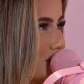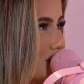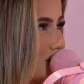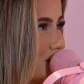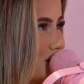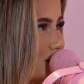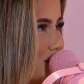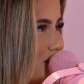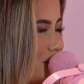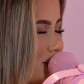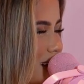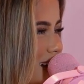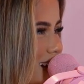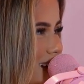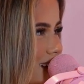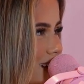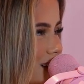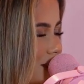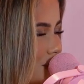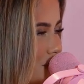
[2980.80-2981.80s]
That is
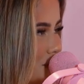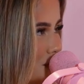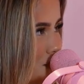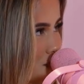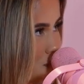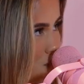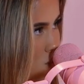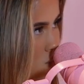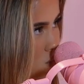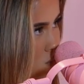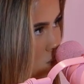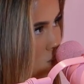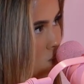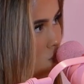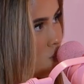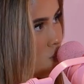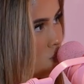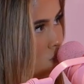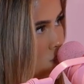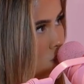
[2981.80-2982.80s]
nice to just have that
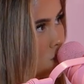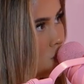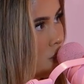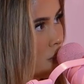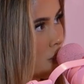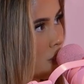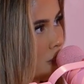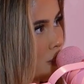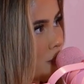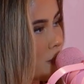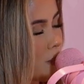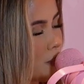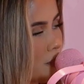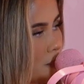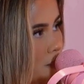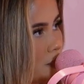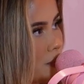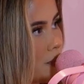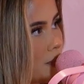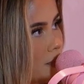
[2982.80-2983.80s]
for yourself. It's like your
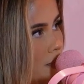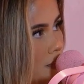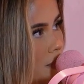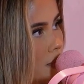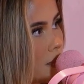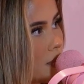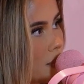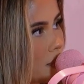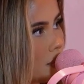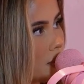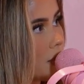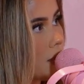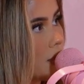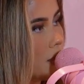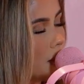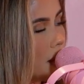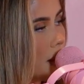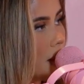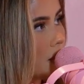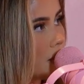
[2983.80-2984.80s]
whole life's on social
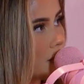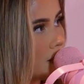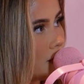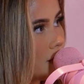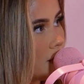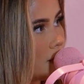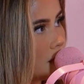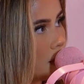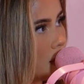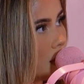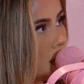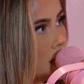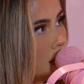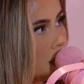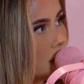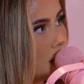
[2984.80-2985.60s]
media. You don't have to be.